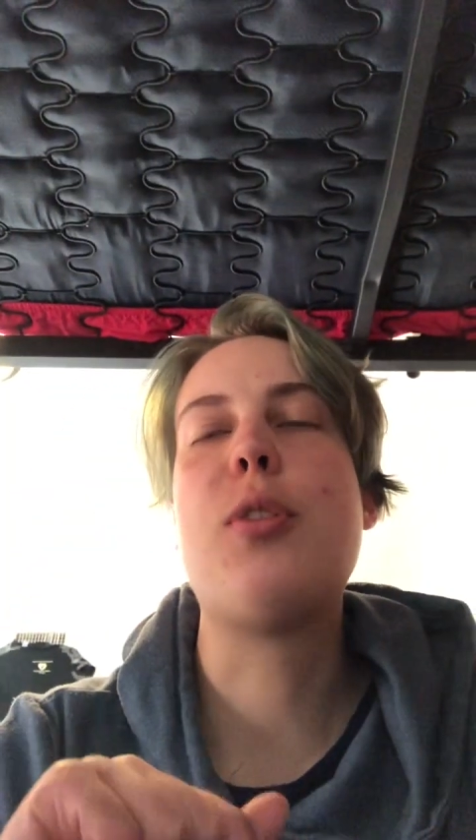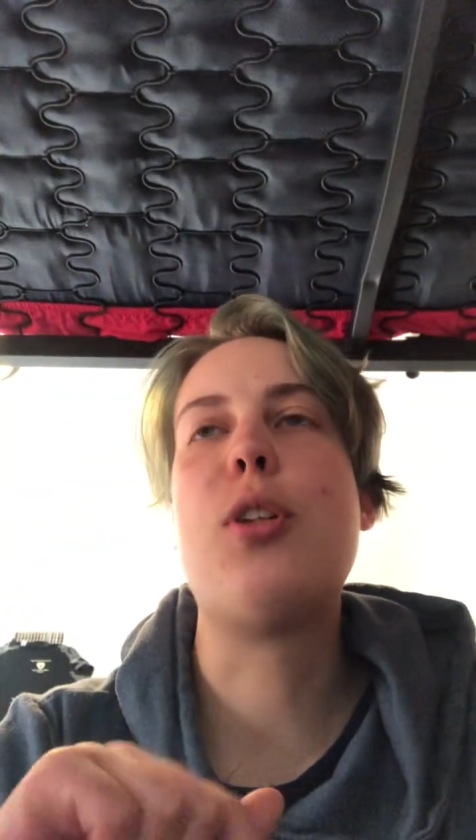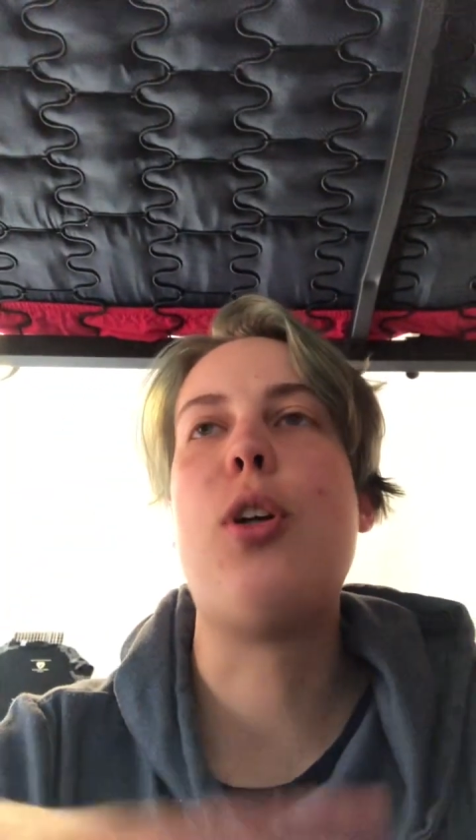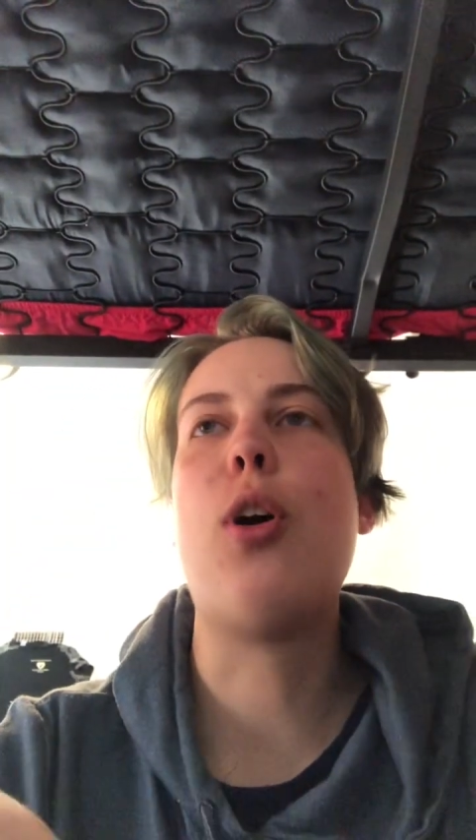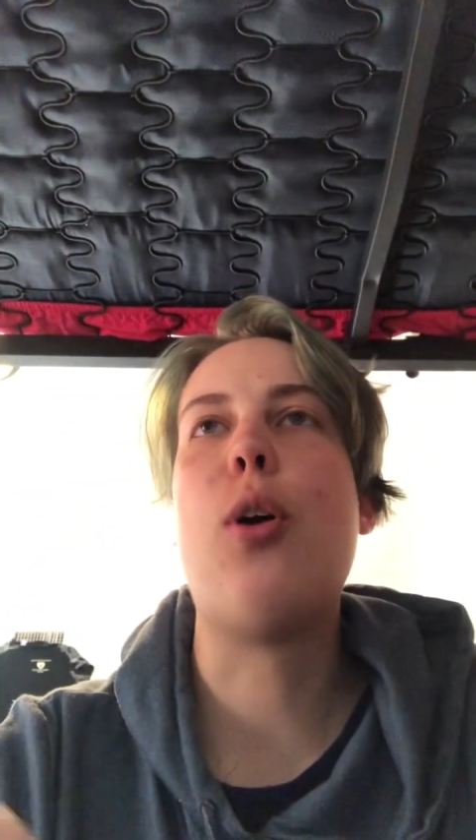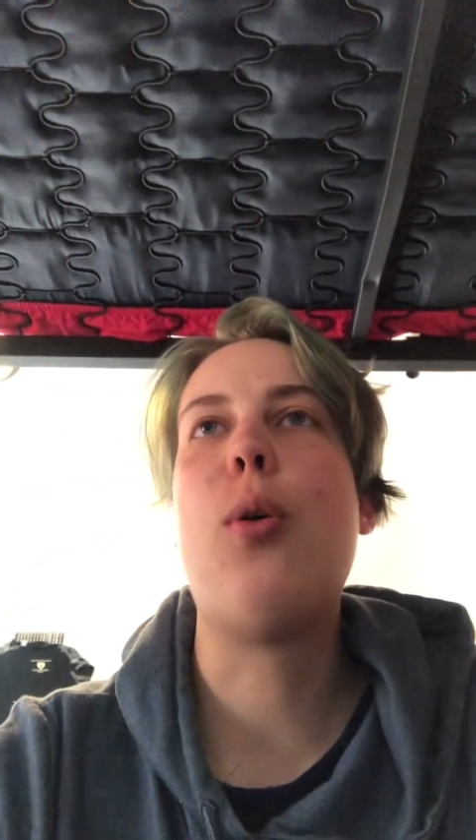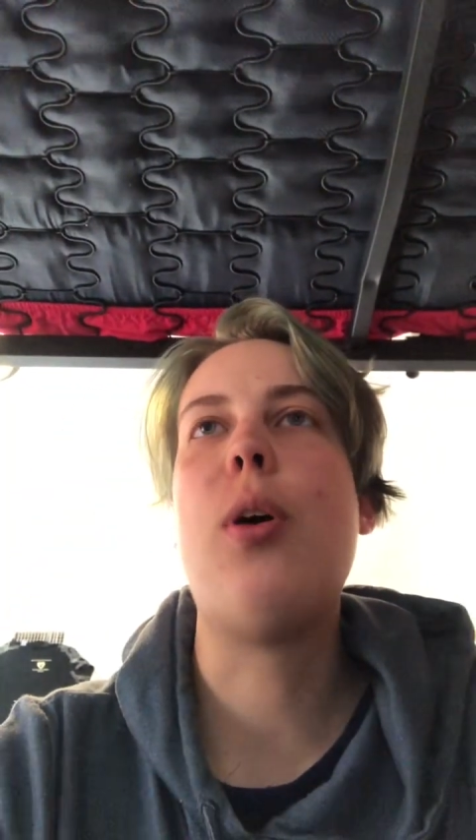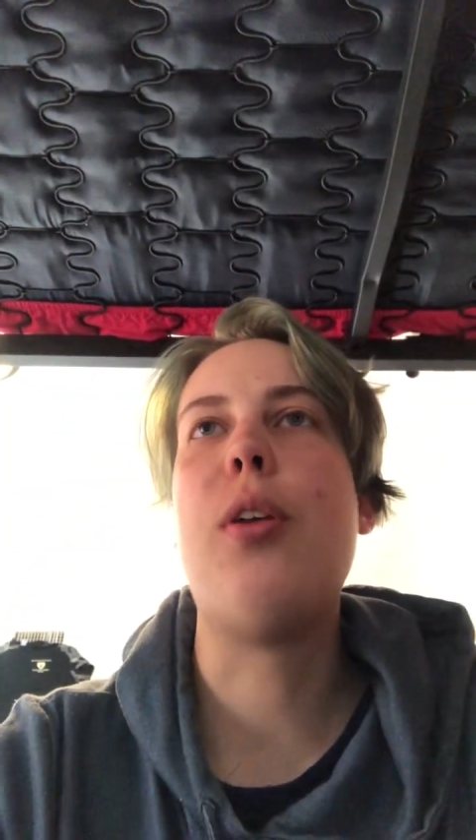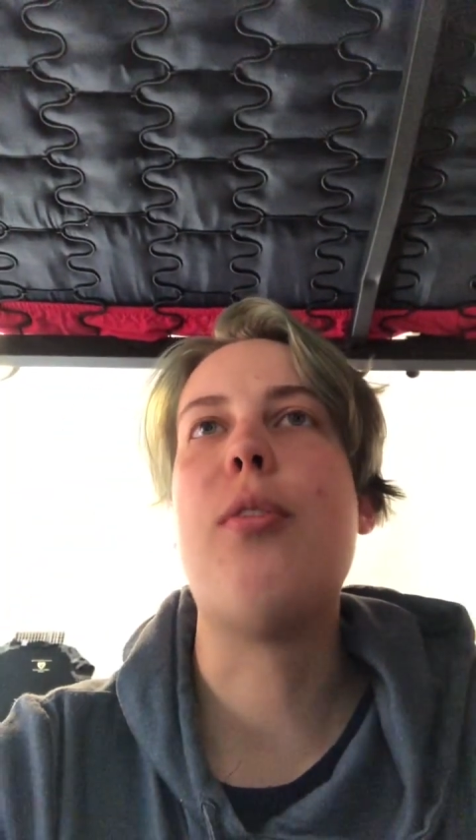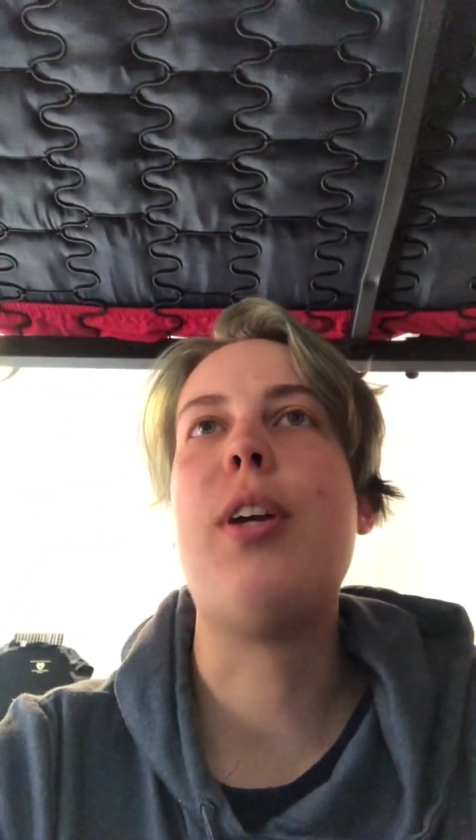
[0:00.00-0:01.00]
to go
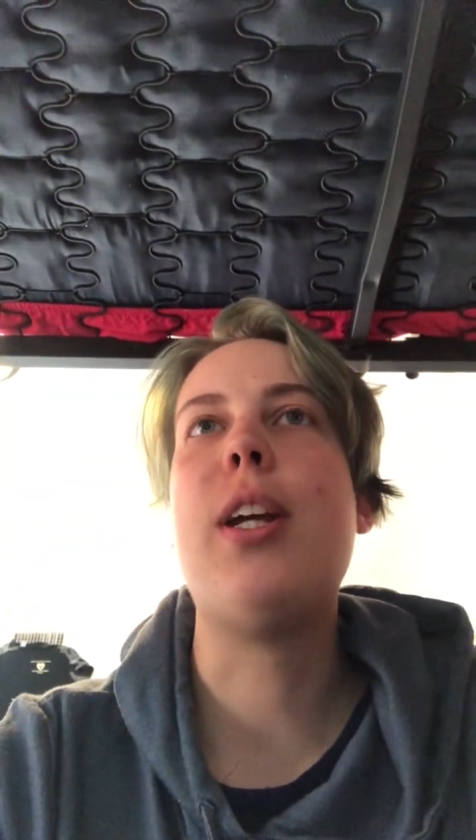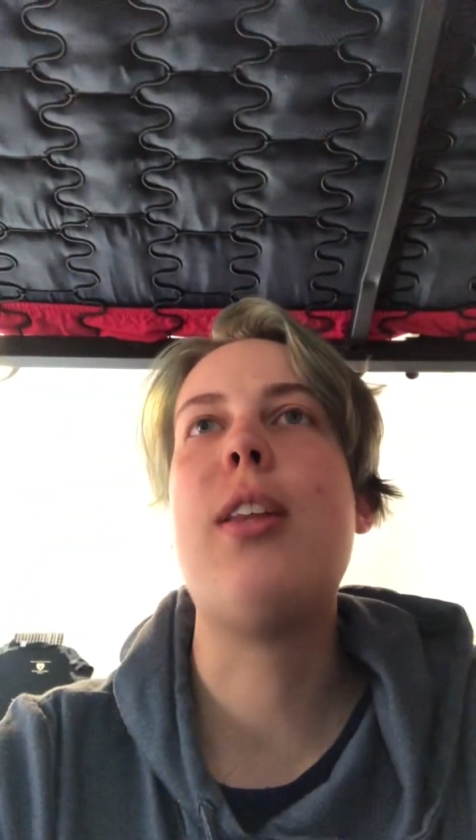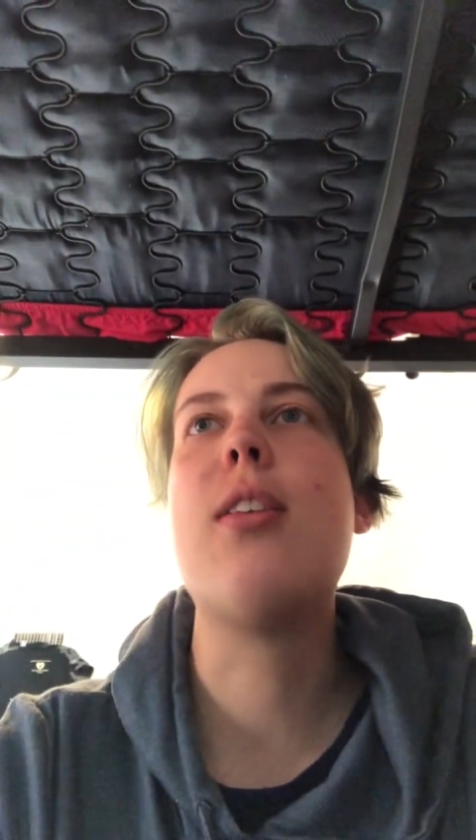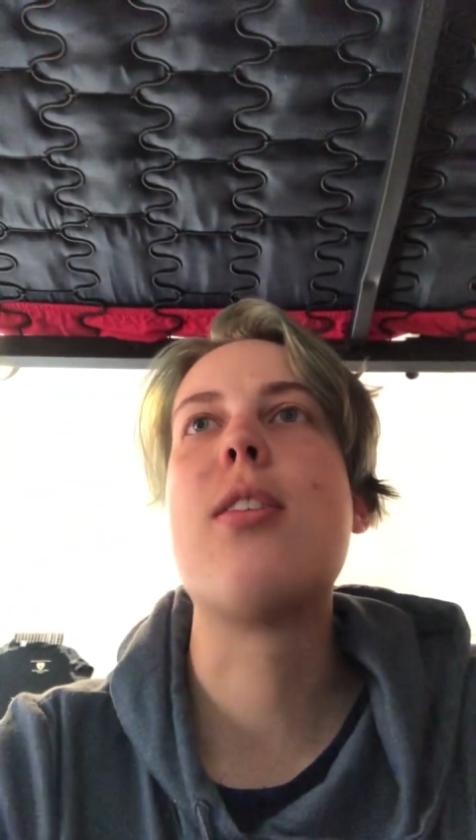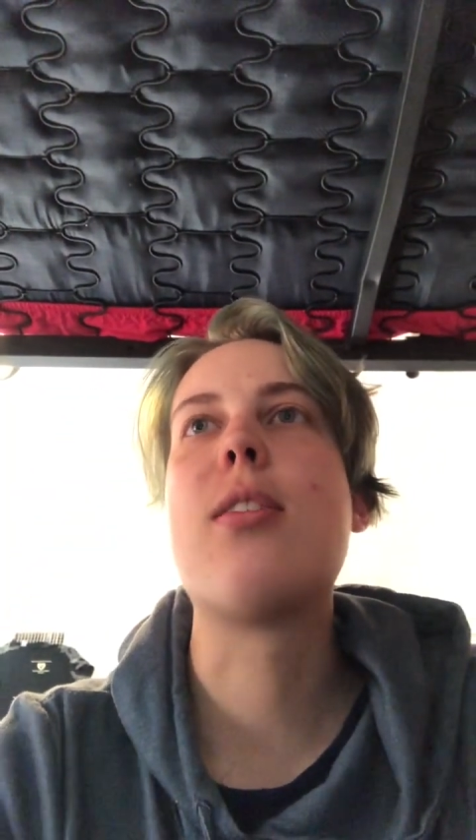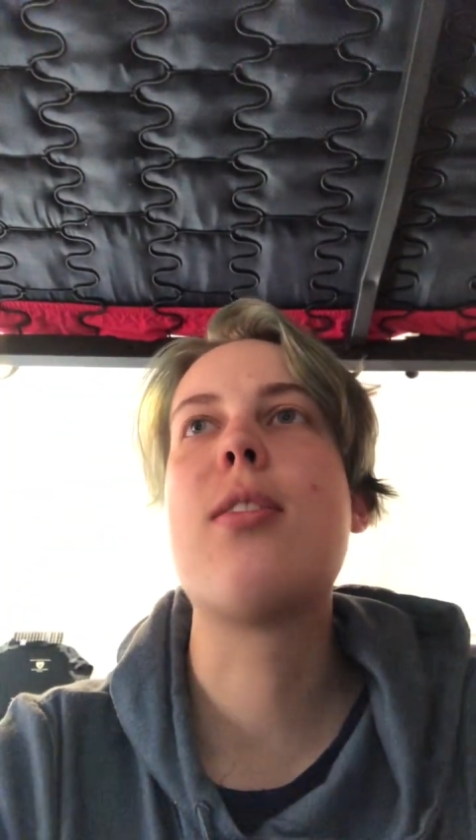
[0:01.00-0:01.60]
and read the